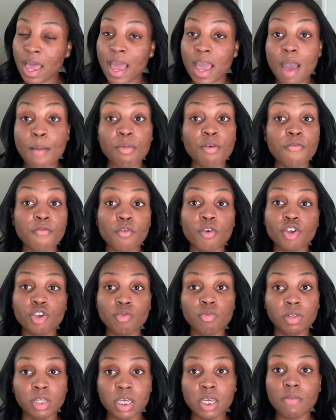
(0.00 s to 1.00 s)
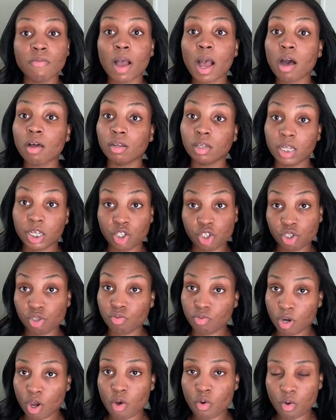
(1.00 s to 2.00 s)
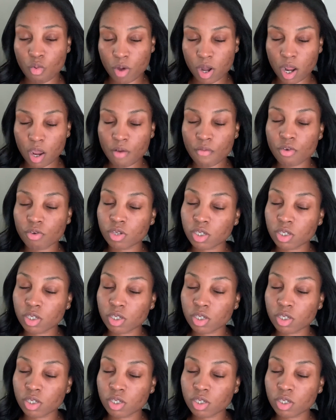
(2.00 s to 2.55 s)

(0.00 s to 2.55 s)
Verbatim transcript: And before you leave, I'll let you know or whatever.